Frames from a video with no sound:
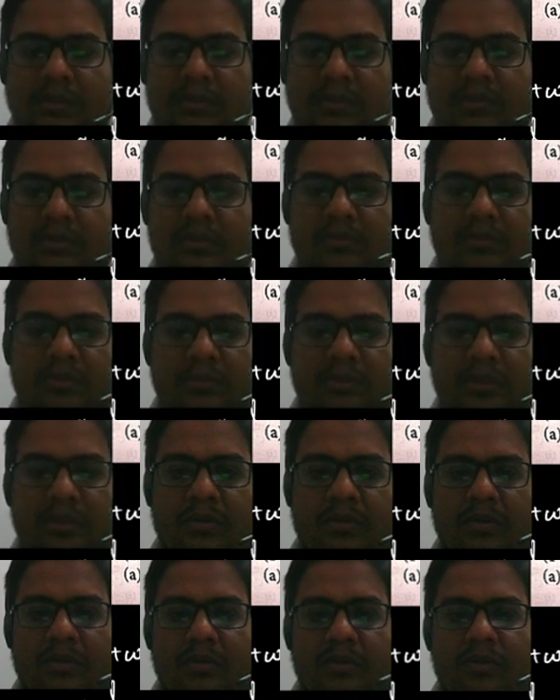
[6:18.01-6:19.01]
This will be
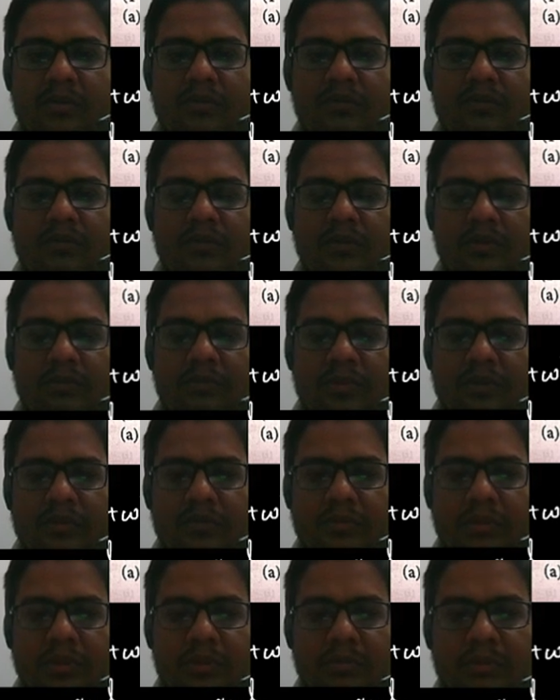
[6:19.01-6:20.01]
equal to 1 plus
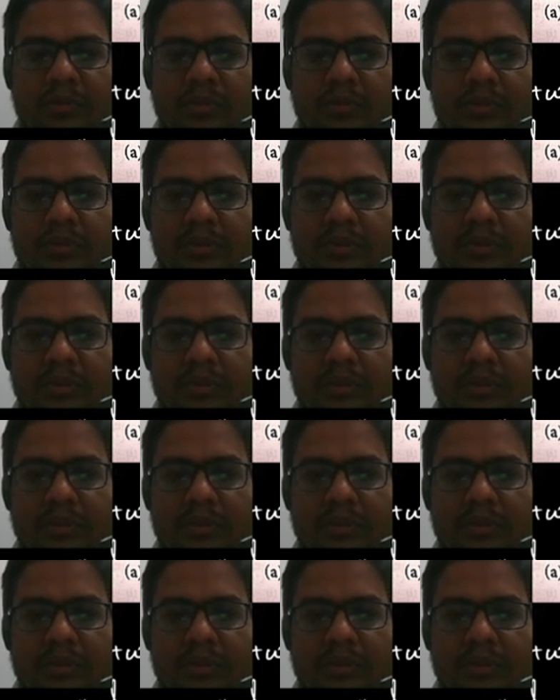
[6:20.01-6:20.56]
omega power 16,